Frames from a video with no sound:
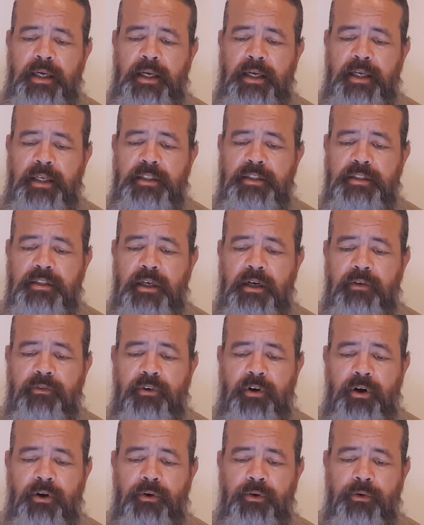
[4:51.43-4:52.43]
Instead of
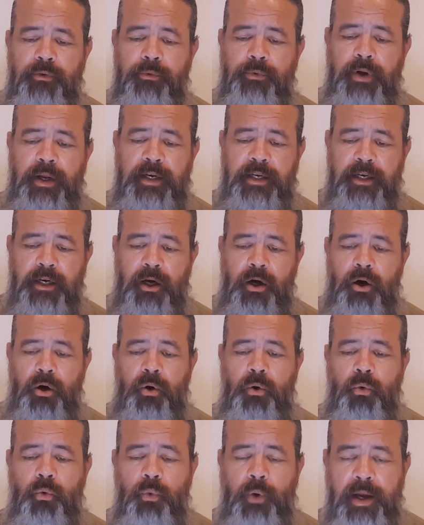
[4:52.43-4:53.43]
running
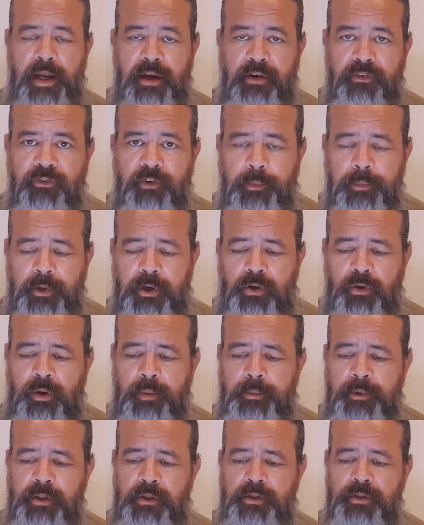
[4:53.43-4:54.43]
away from the
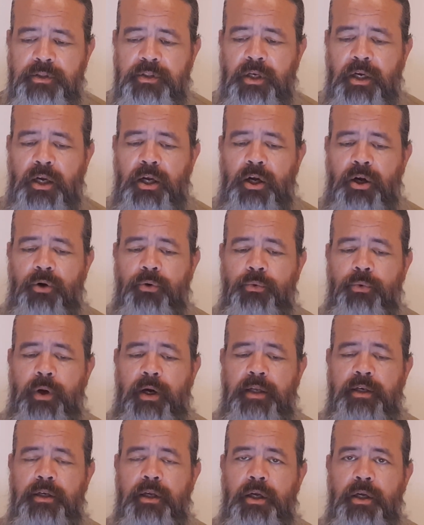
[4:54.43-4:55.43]
criminals,
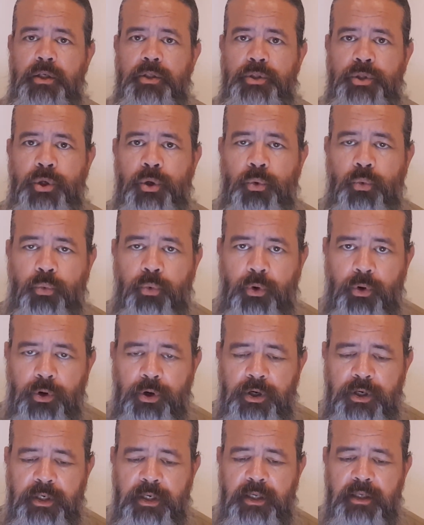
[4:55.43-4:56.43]
run
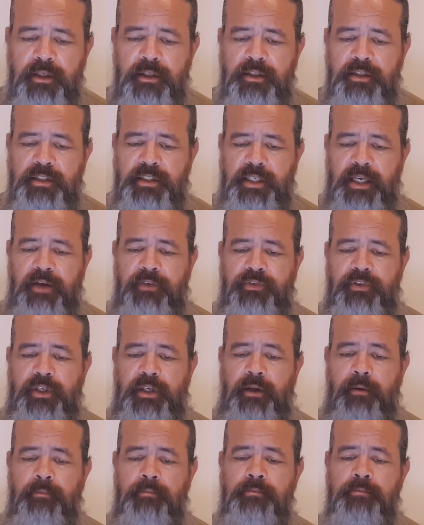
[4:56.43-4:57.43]
toward
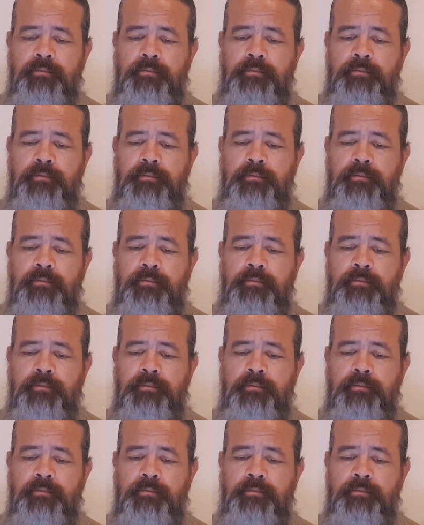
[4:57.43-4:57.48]
safety.